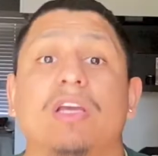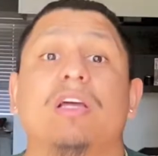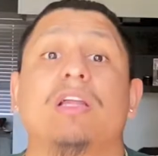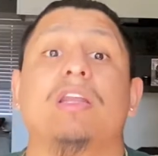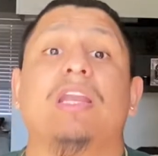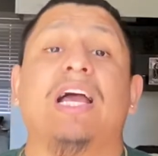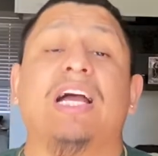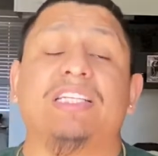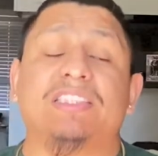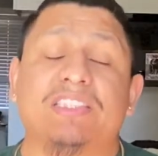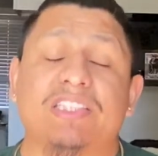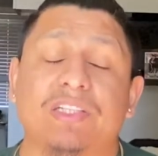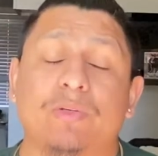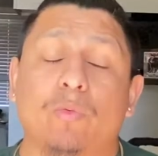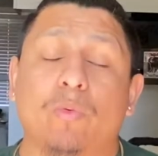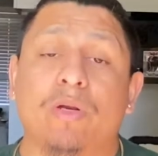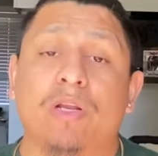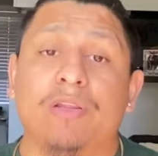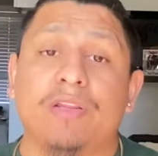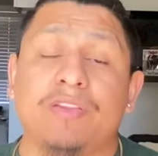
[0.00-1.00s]
Lastly,
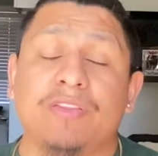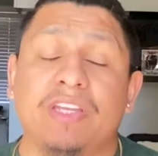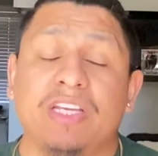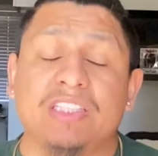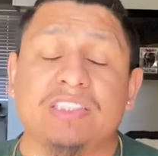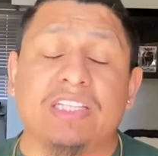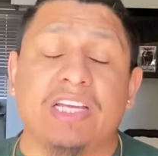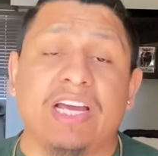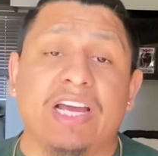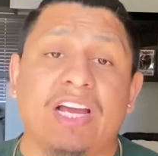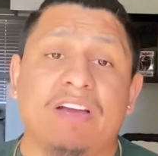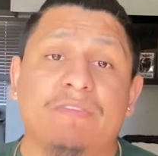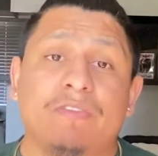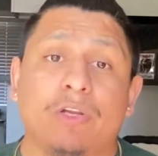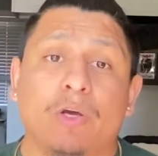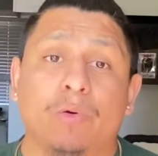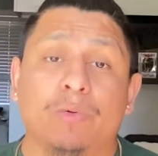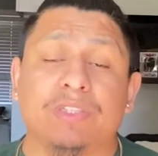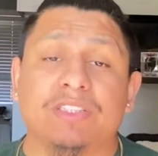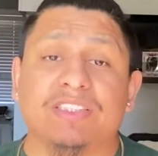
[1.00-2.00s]
one of the things that I have
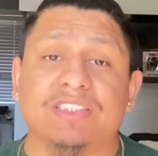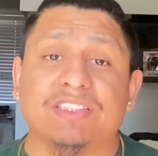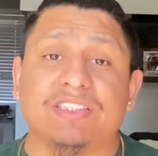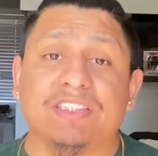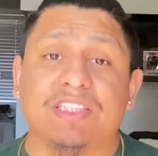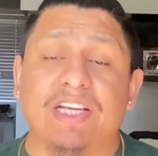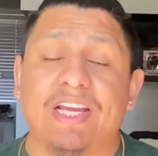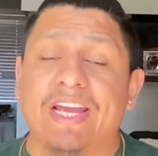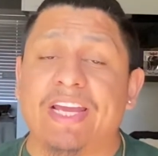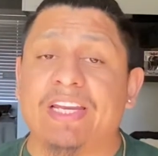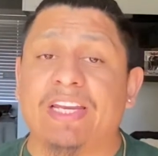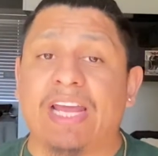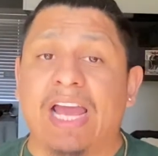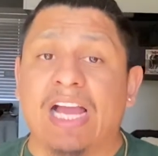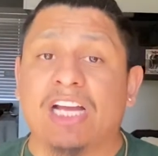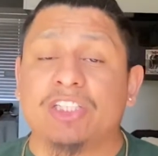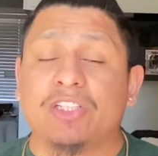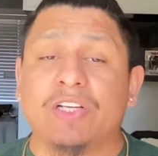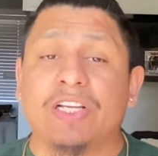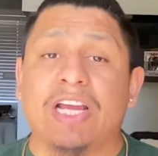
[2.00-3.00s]
noticed, and
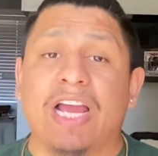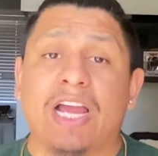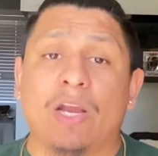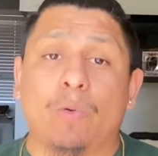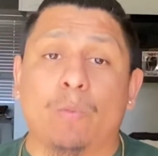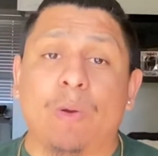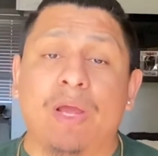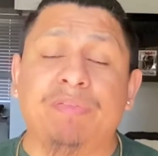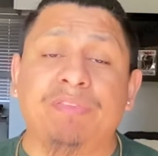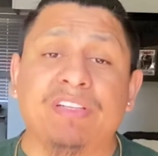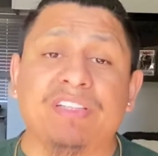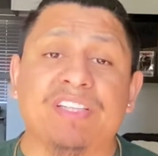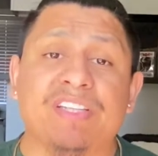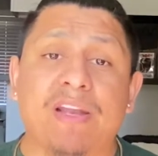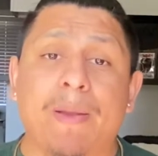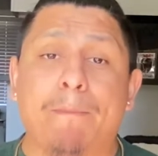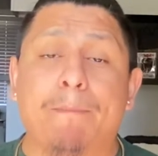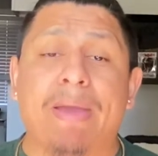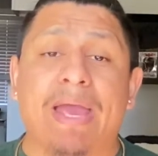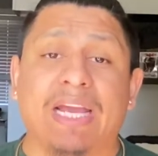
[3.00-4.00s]
actually I read this in
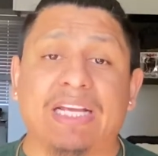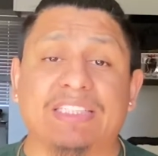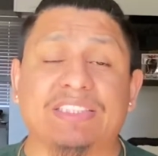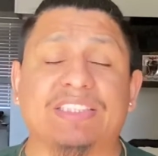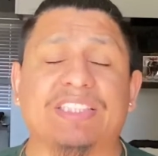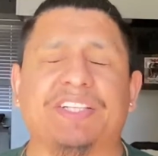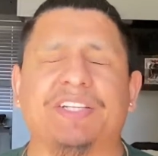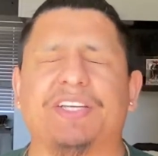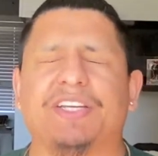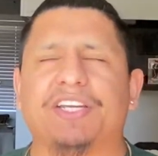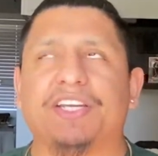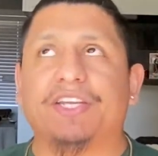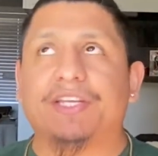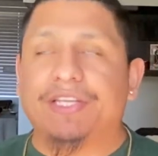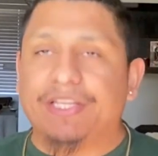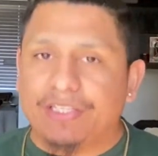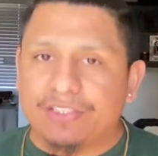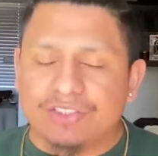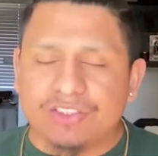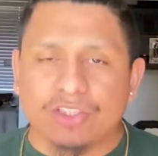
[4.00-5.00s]
a magazine
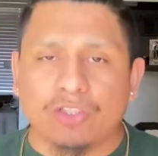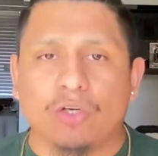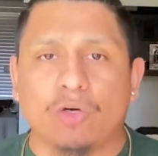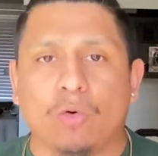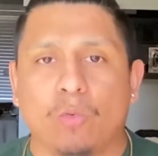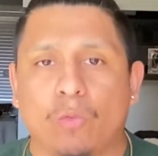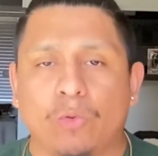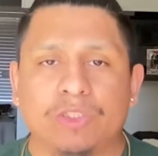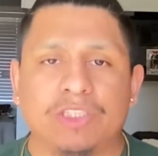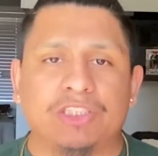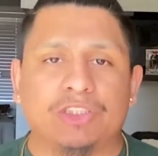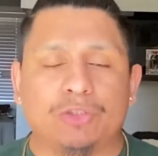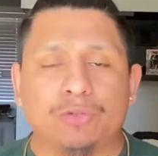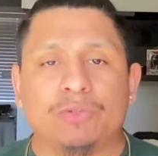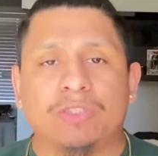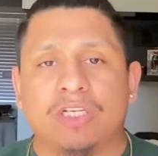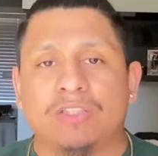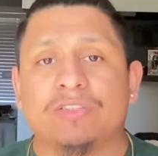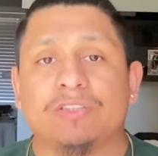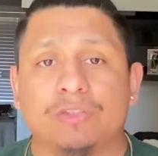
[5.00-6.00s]
years ago when the
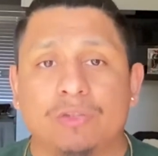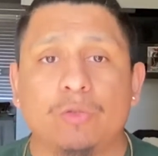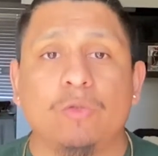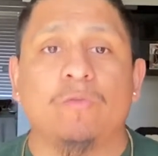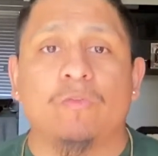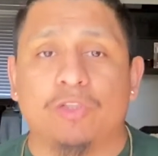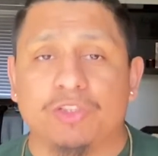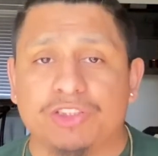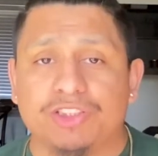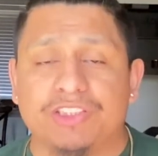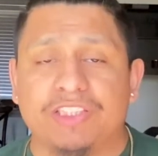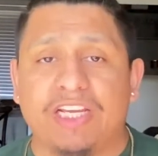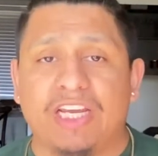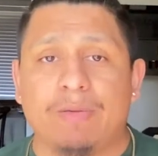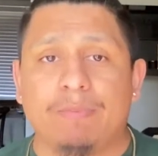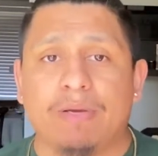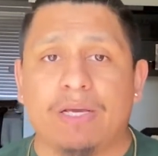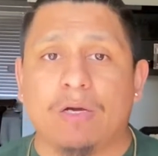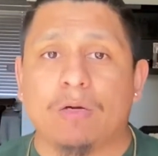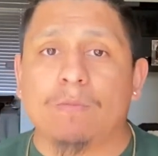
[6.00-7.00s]
2002 versions
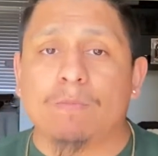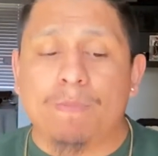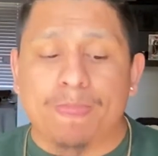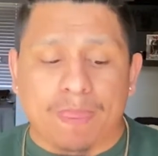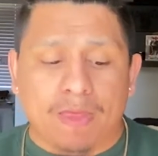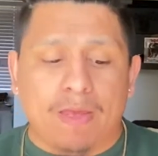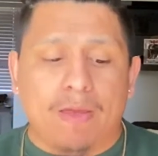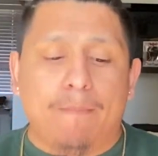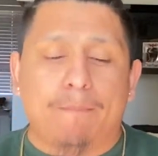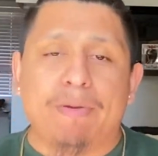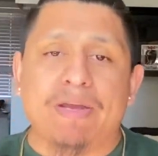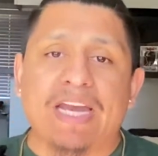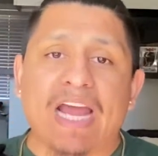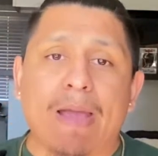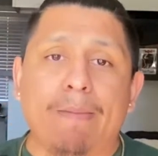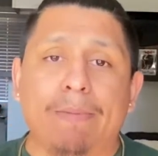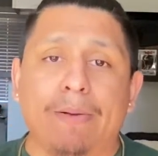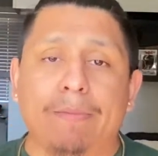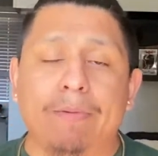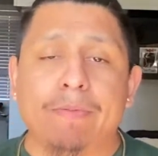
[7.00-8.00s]
came out, but
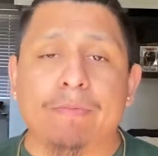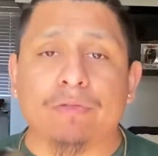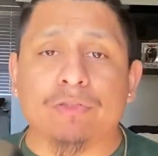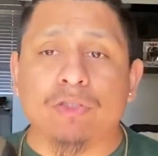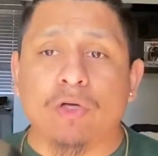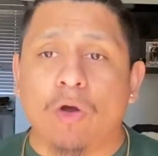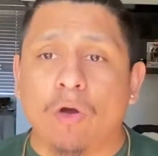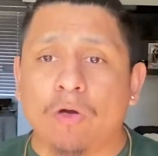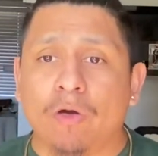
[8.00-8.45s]
not many people talk